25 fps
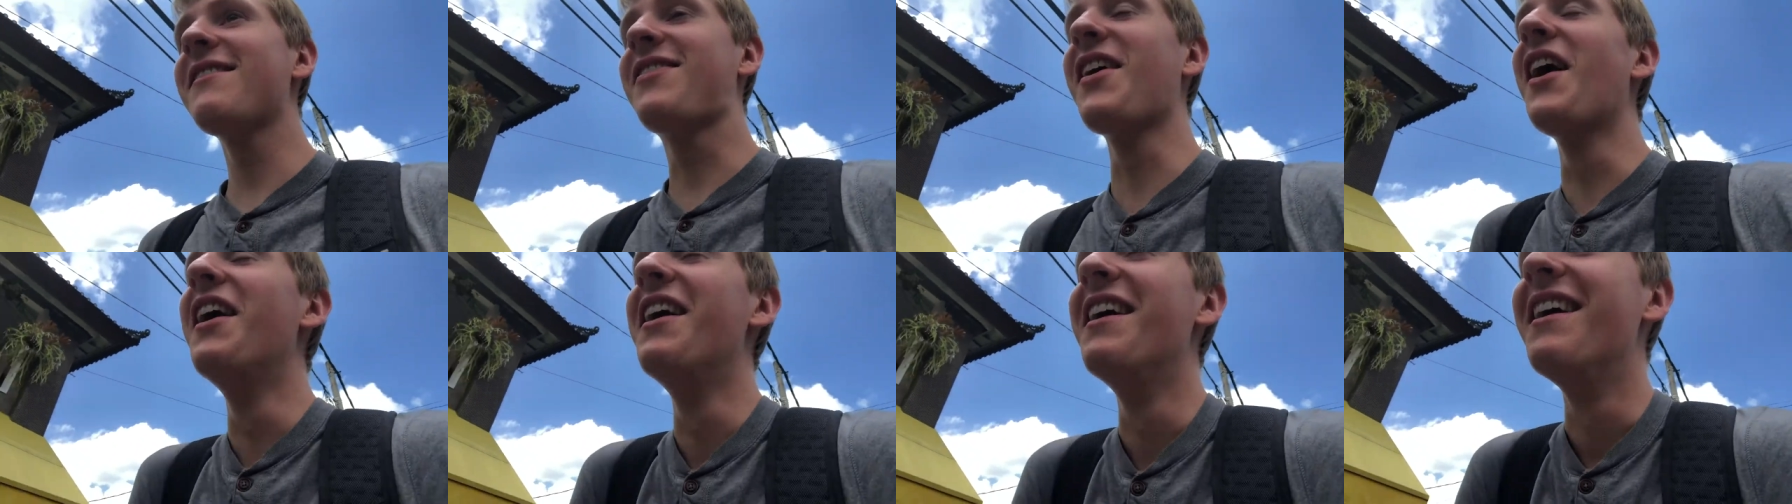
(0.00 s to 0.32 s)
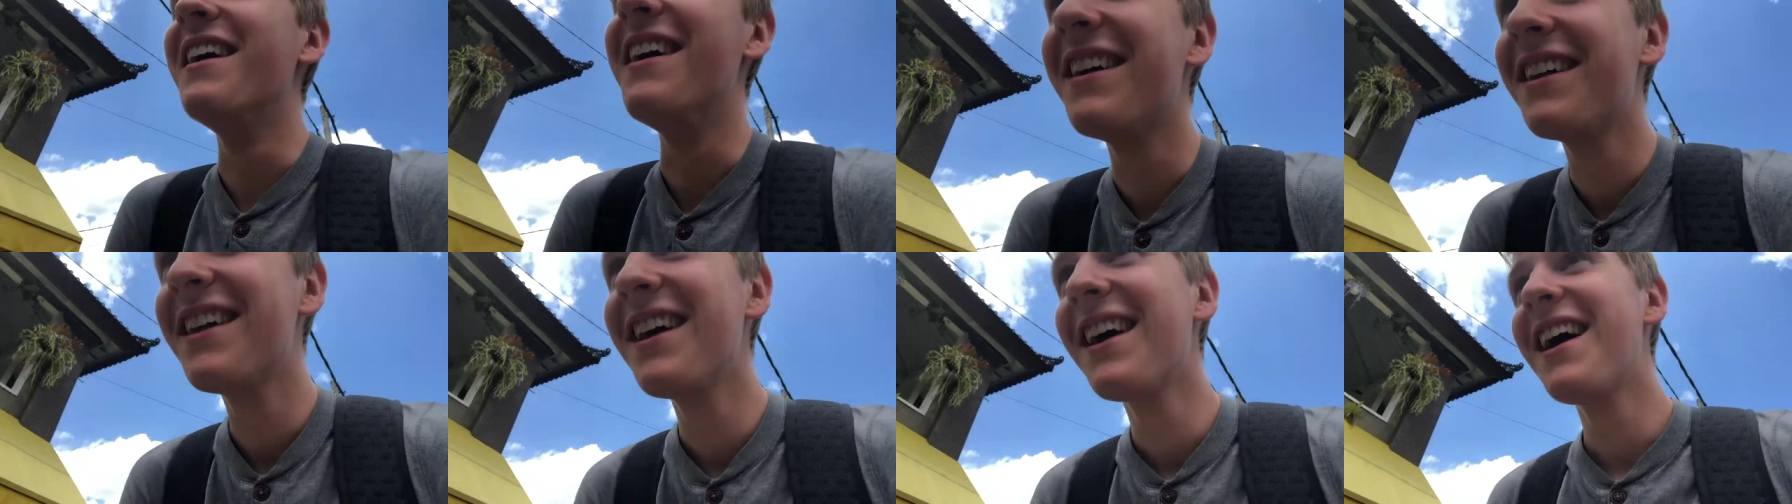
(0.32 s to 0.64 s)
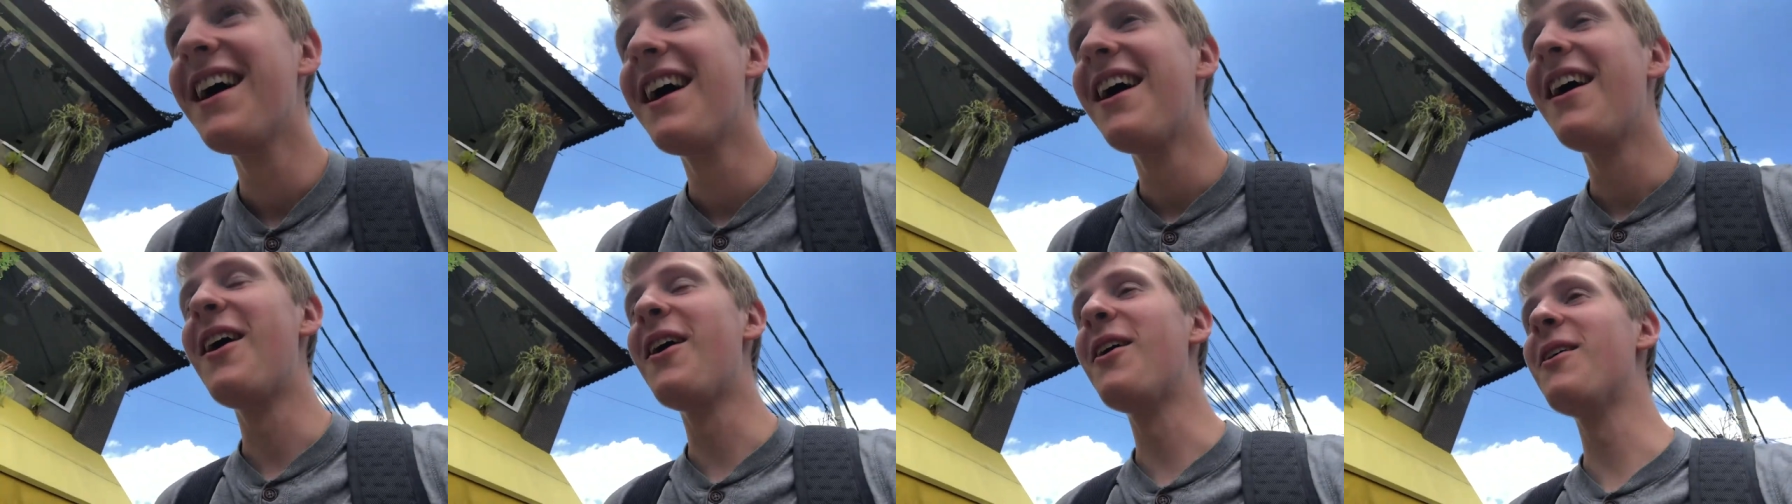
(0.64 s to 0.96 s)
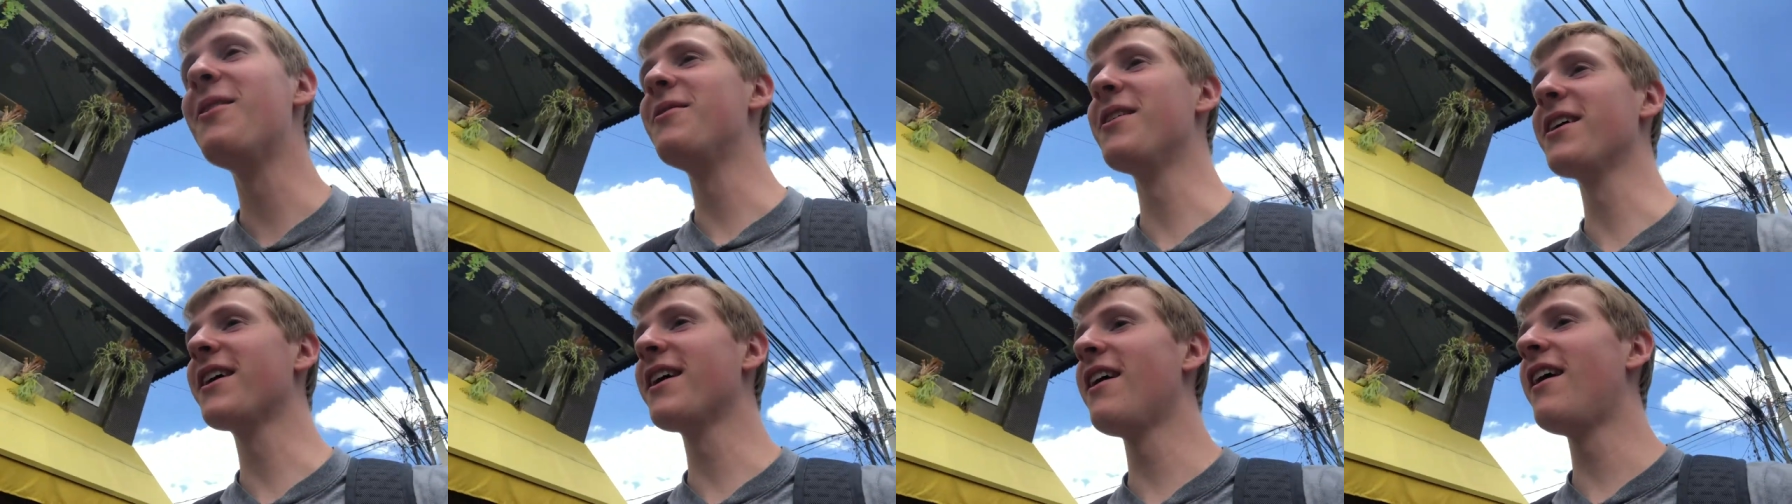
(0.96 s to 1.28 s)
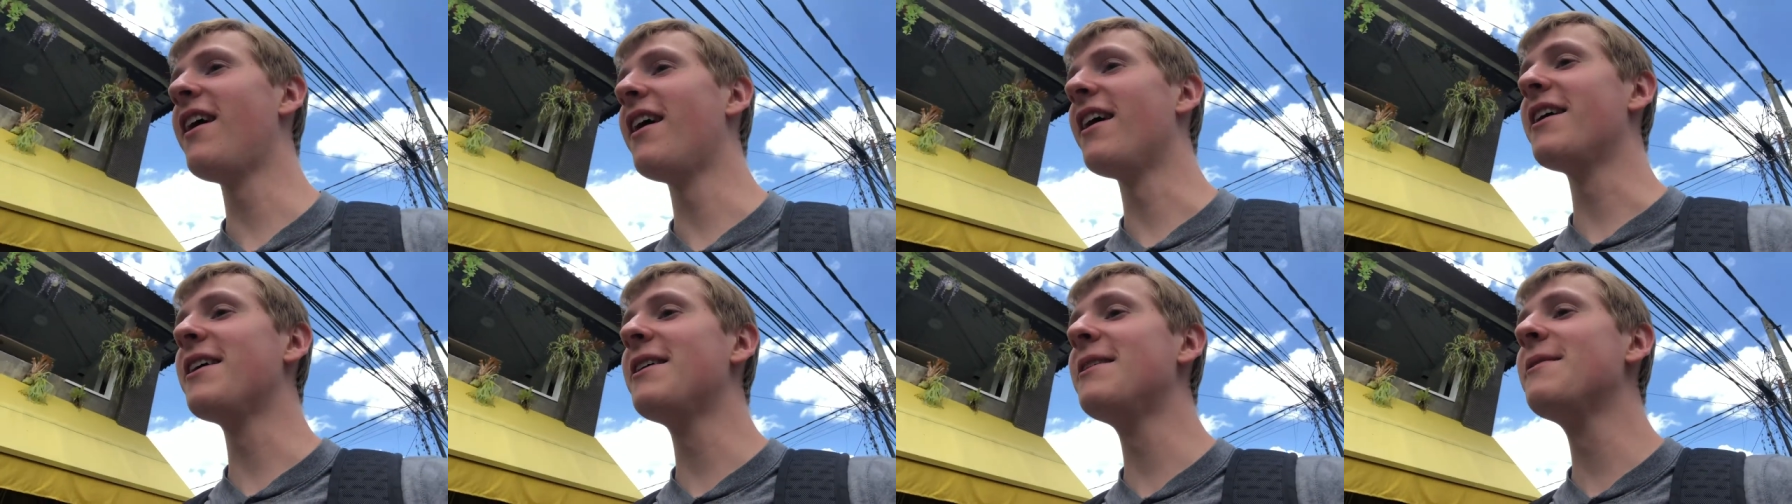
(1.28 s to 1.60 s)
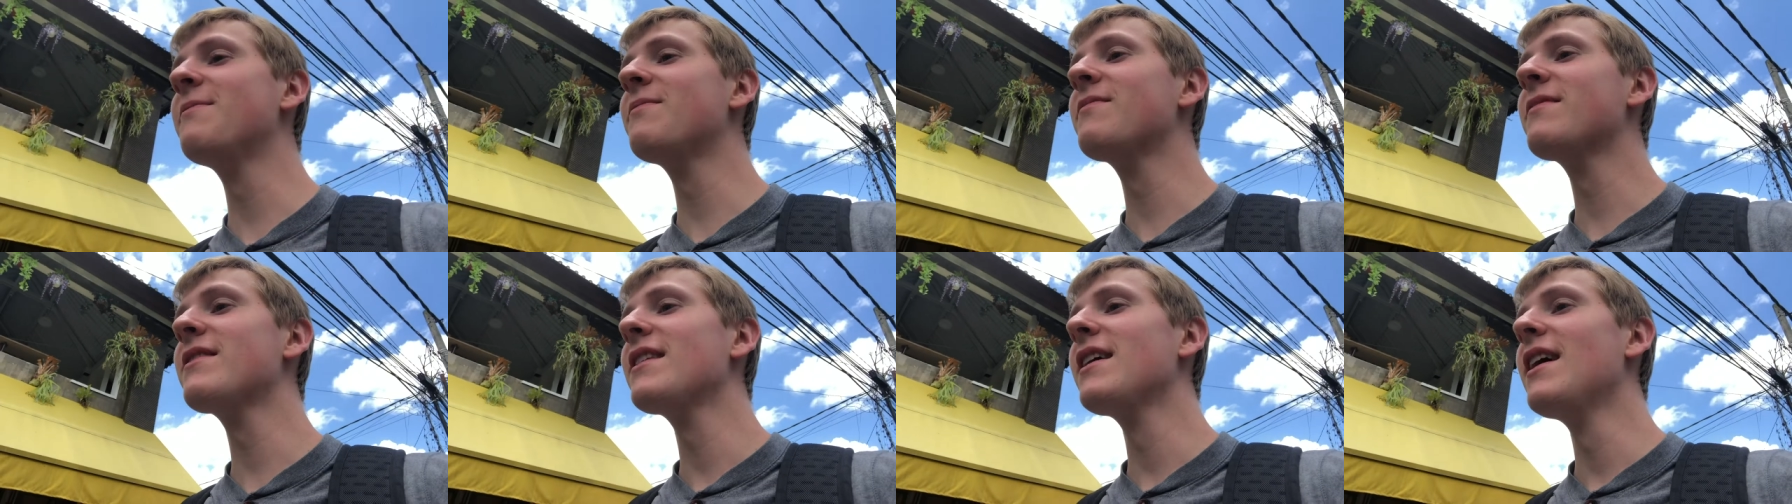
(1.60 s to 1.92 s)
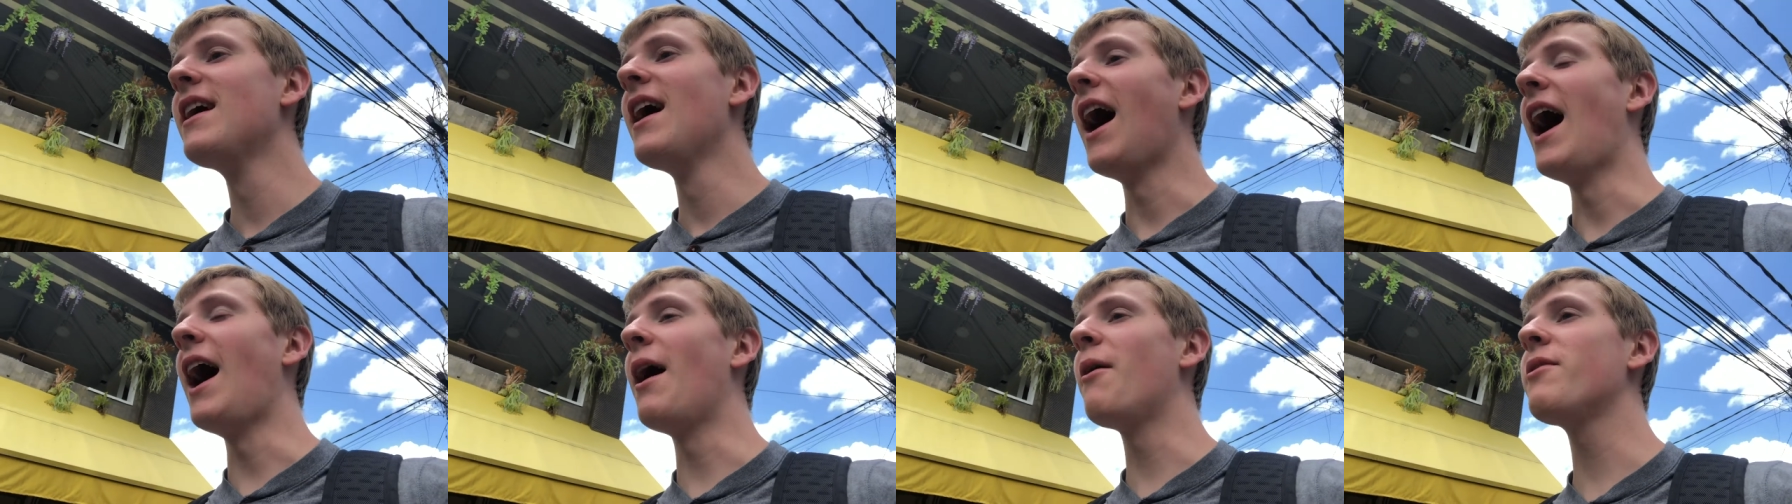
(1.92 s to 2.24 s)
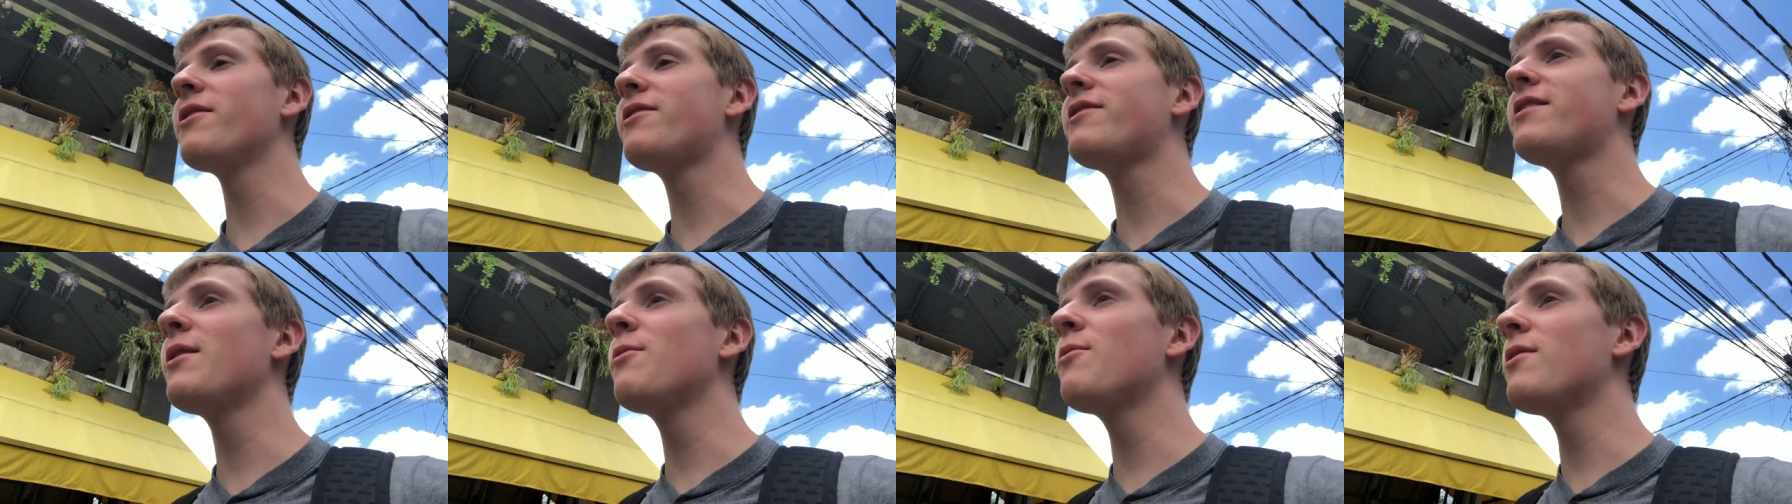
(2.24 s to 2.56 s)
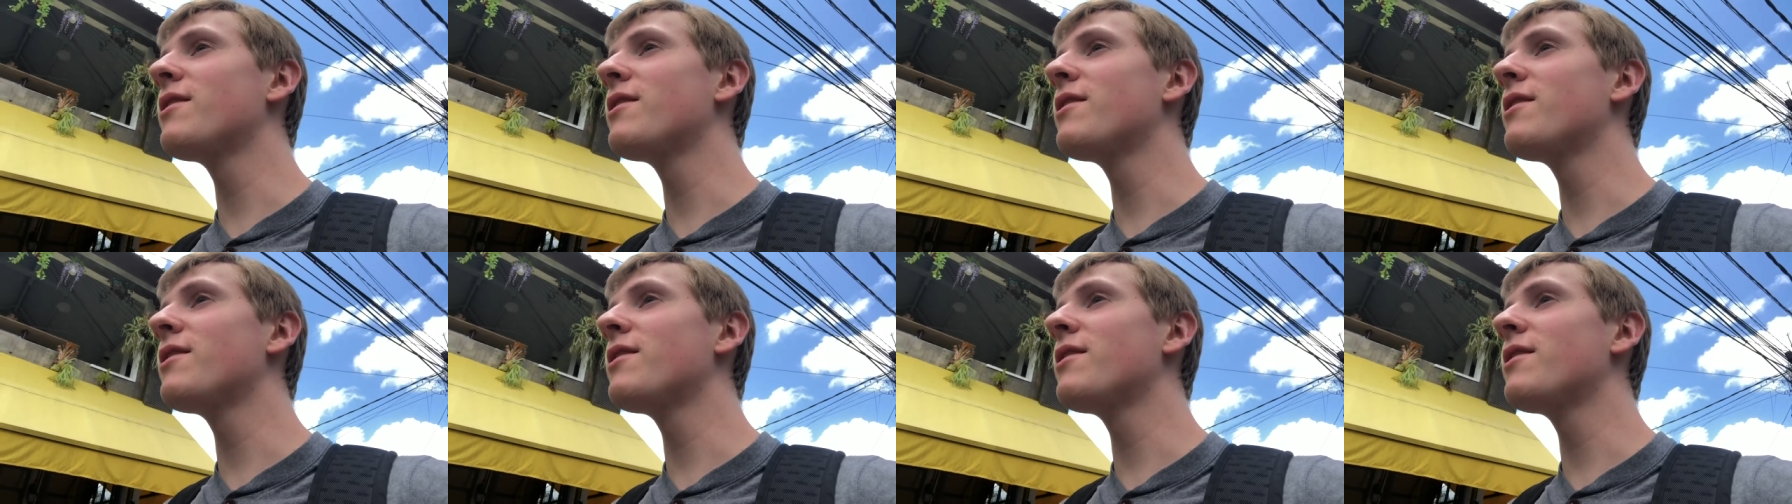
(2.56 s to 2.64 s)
uh, oh my god. I was here